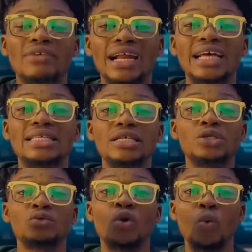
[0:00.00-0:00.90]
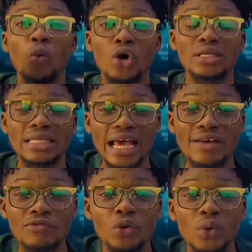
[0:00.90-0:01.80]
classes once
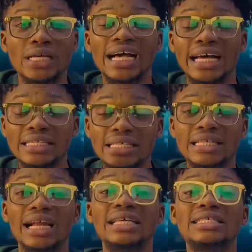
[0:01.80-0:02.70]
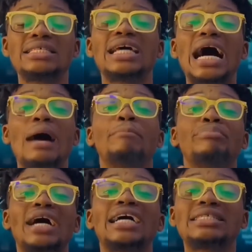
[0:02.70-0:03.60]
every week, and these classes are
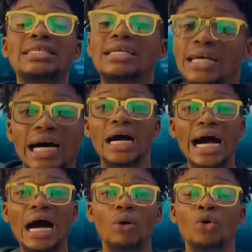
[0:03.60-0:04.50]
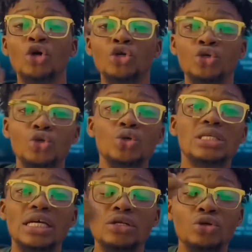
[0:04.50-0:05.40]
practical. How?
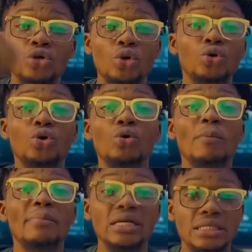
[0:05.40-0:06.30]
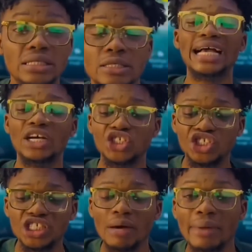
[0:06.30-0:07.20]
Using Google Meet. I can
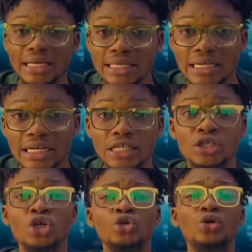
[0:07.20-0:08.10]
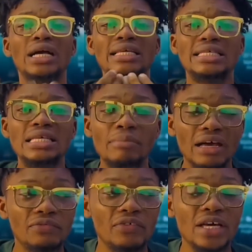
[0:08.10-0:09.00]
share my screen, you can see
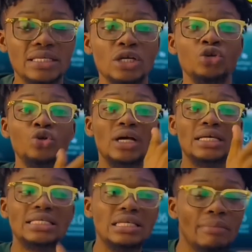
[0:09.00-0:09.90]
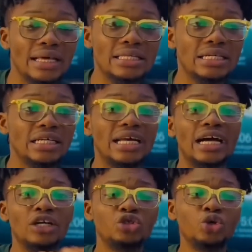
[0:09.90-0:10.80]
my face, you can see my screen. I
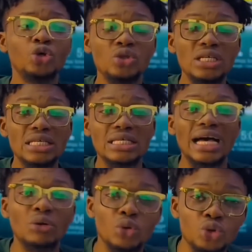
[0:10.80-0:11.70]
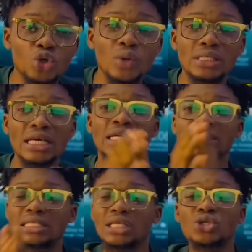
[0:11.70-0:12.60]
can show you this is how to do it,
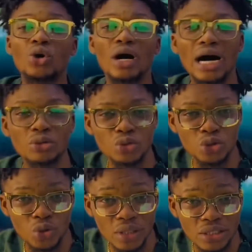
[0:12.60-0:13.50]
this is not how to do it.